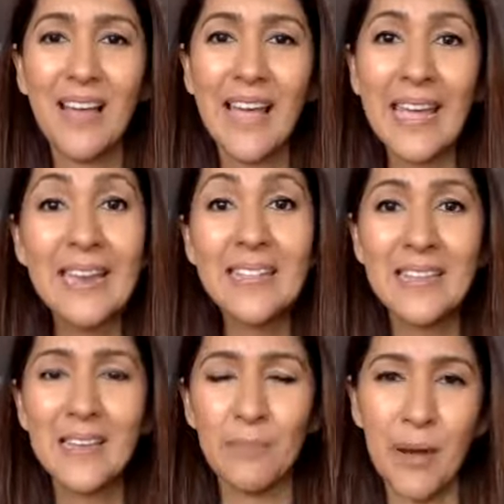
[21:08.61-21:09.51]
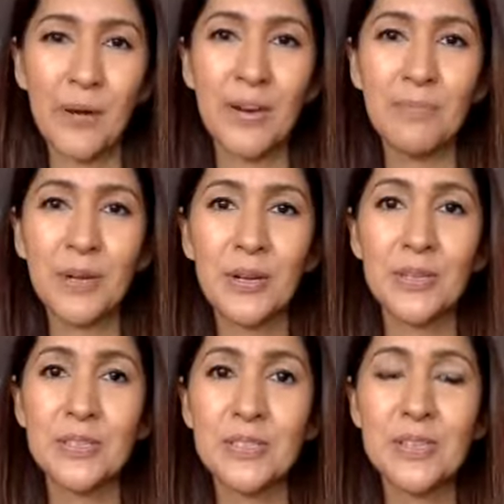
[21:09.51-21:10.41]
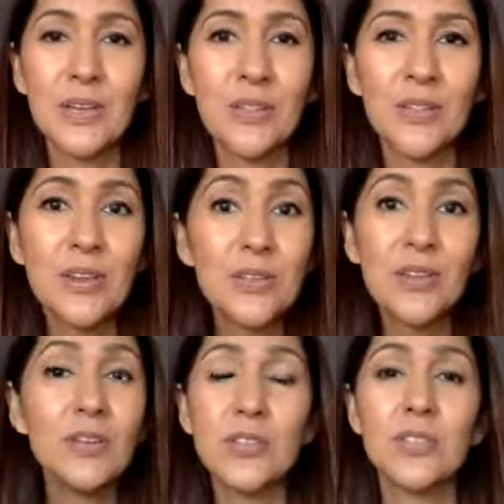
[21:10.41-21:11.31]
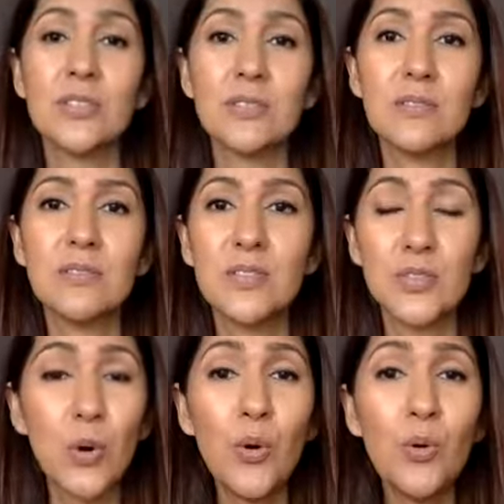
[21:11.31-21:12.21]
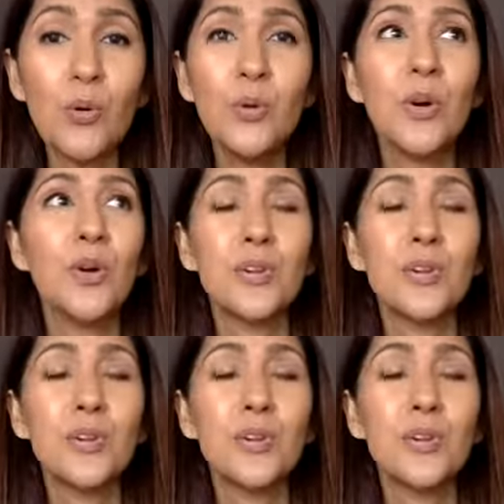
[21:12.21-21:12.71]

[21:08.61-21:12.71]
anything about it because they're just so